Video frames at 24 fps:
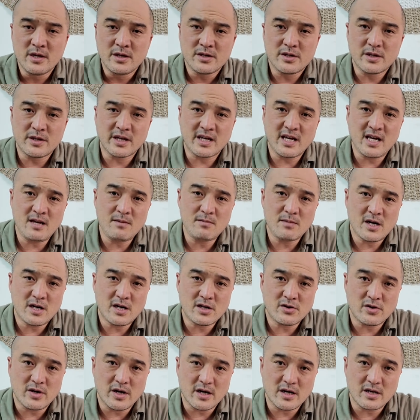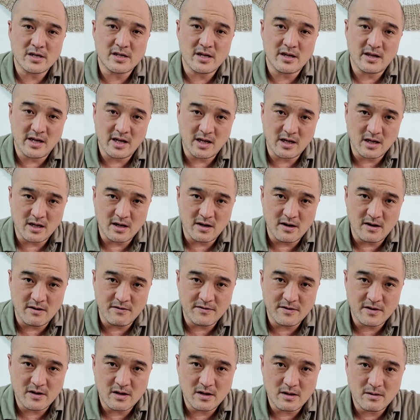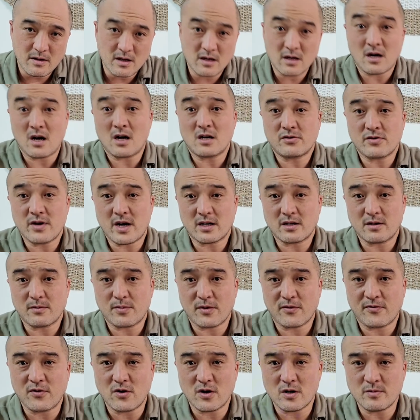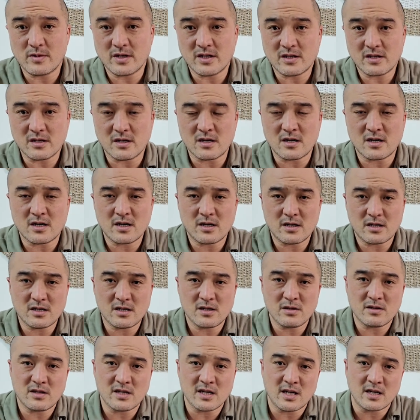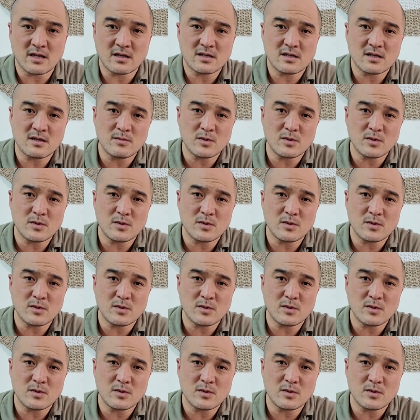So the key metrics, I think, of contractor performance are two things.